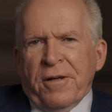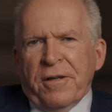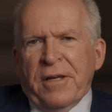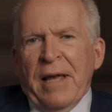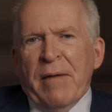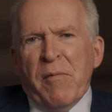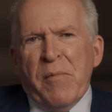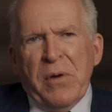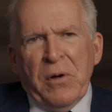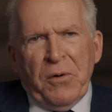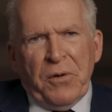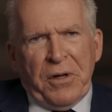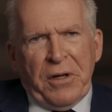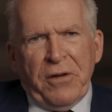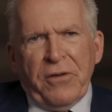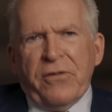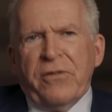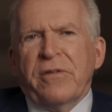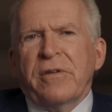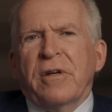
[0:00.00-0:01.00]

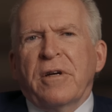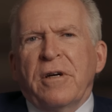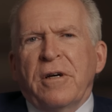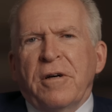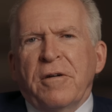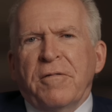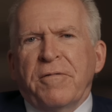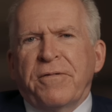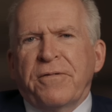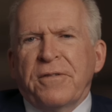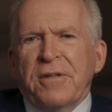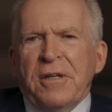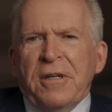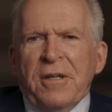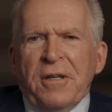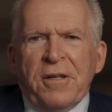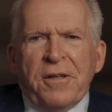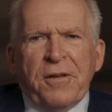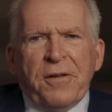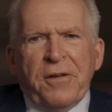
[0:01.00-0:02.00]
capabilities of
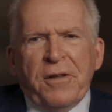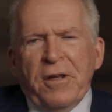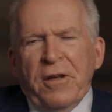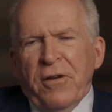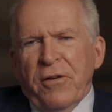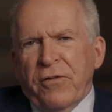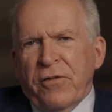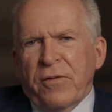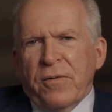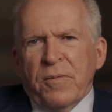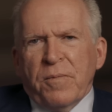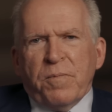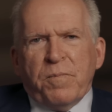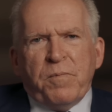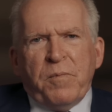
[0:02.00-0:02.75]
these